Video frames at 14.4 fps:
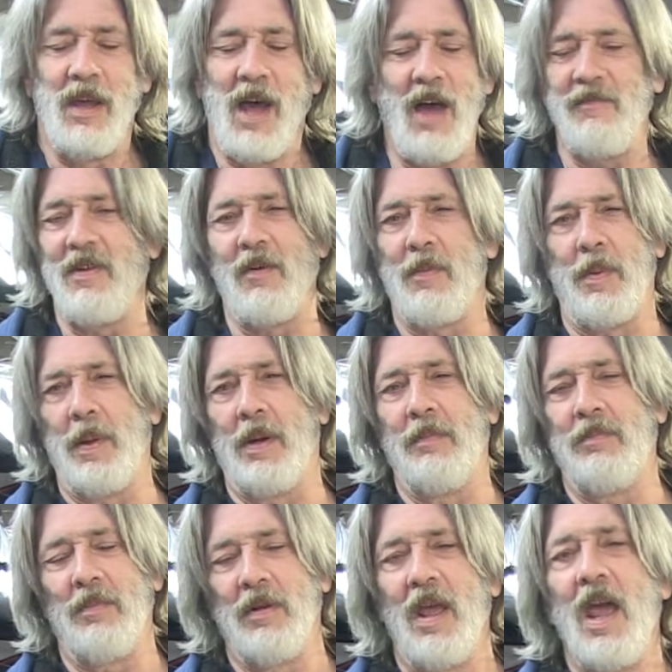I've never been,
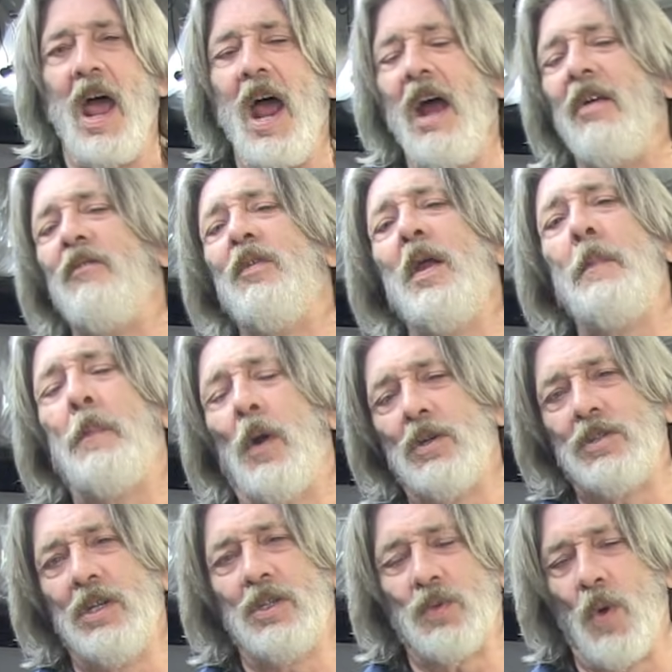every
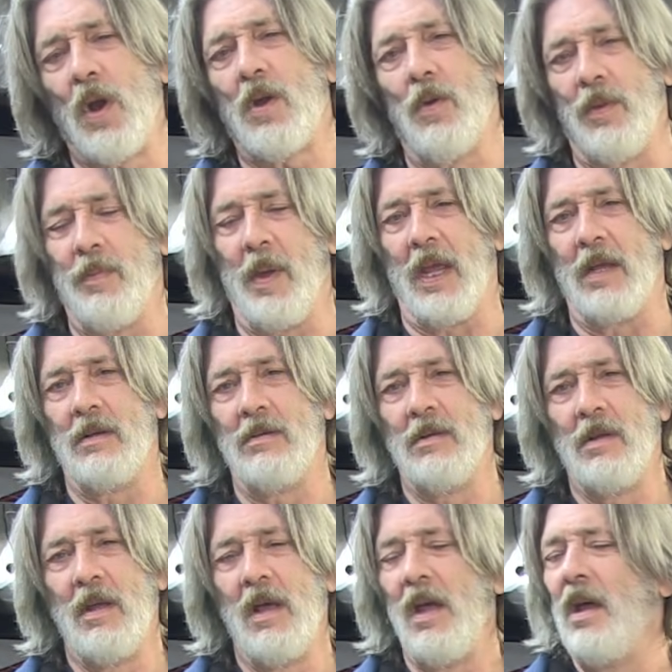person that's working with me,
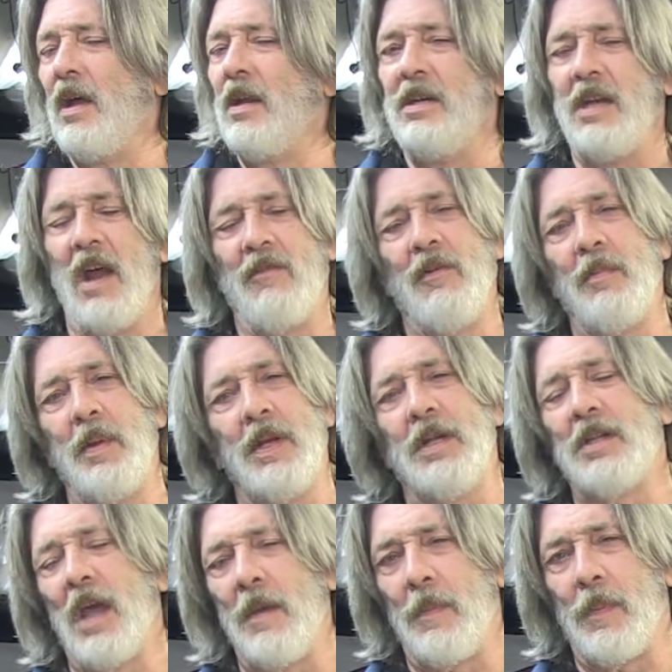never been the
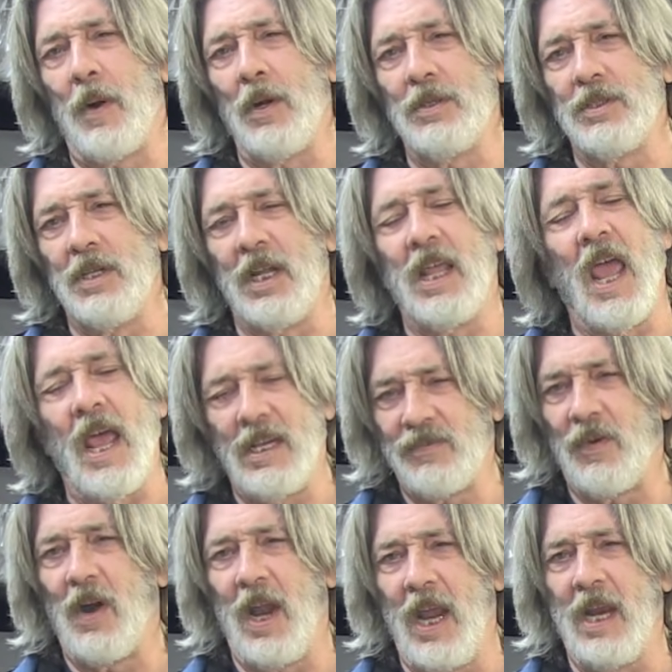type of person to ask
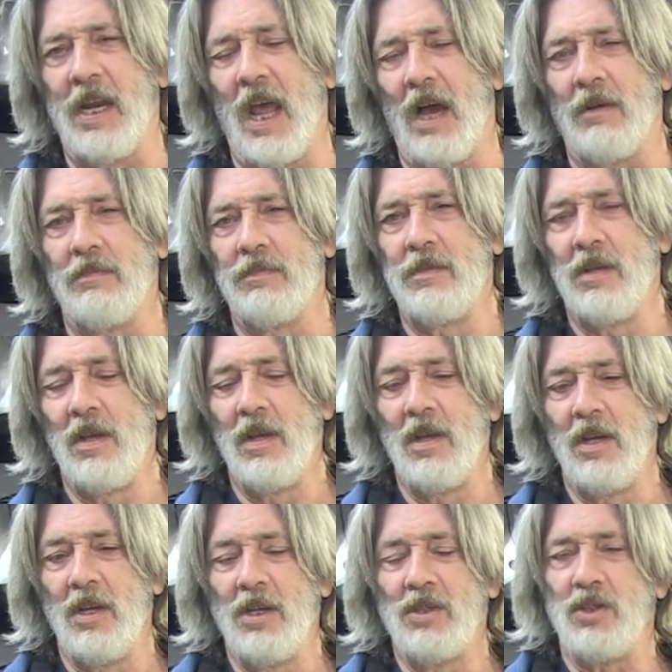for a handout.
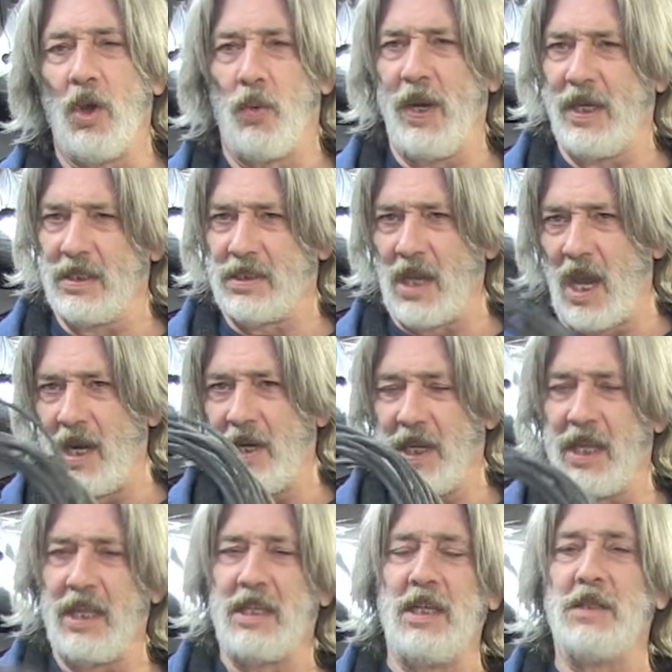So we decided to
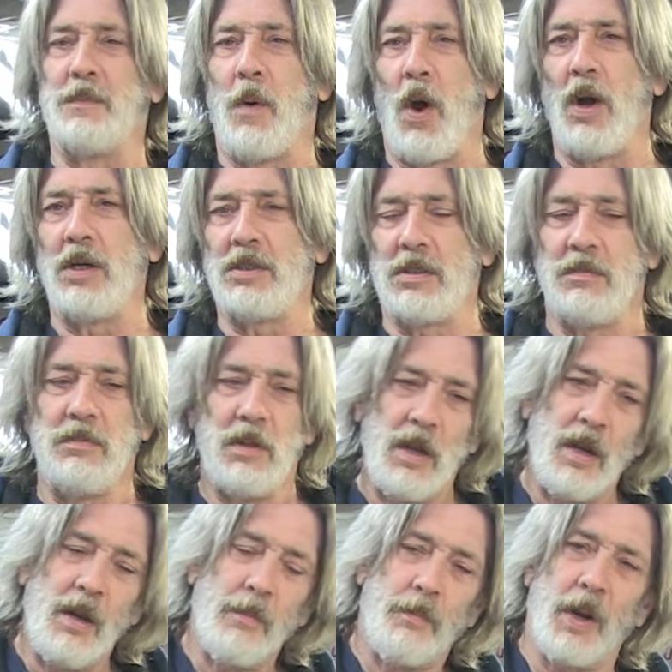get these parts,
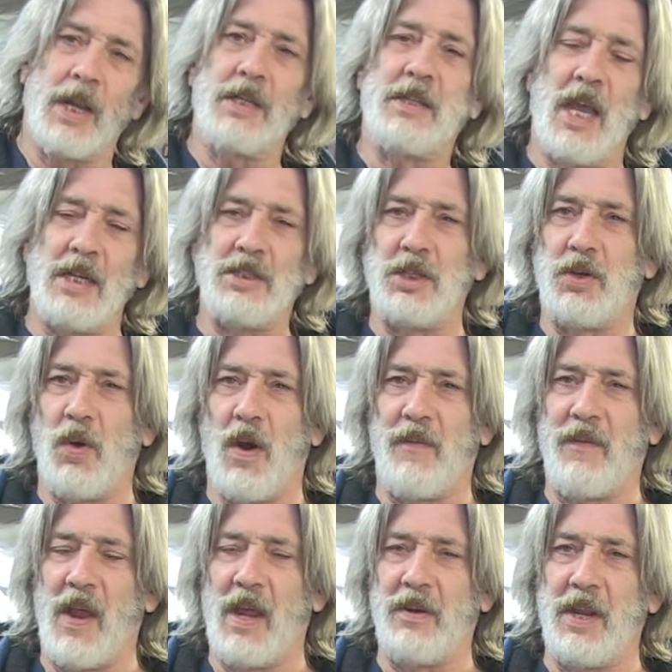bring attention to our
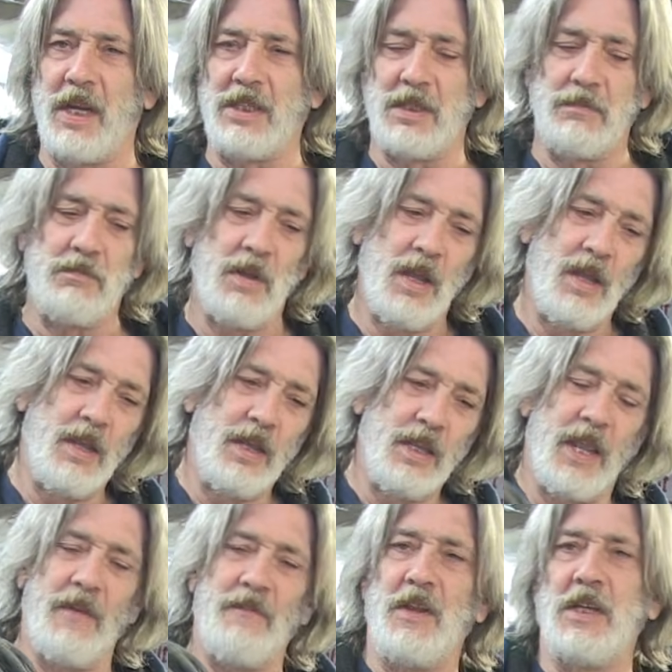foundation,
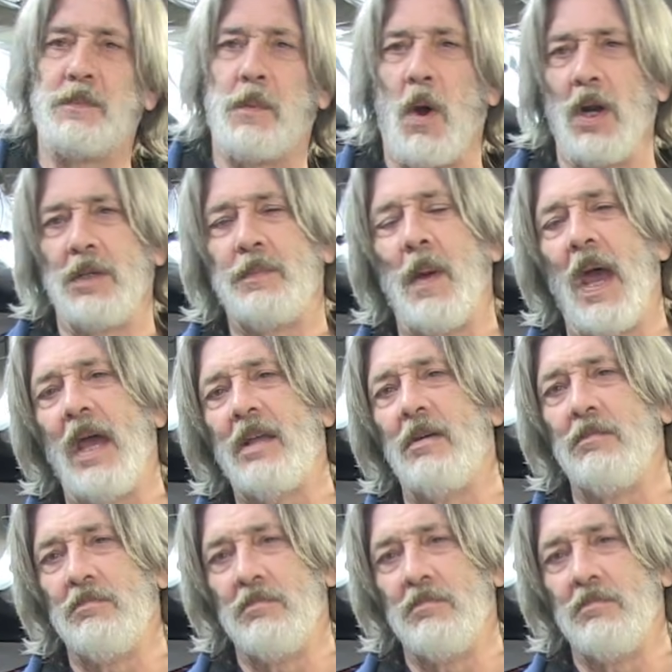give these parts back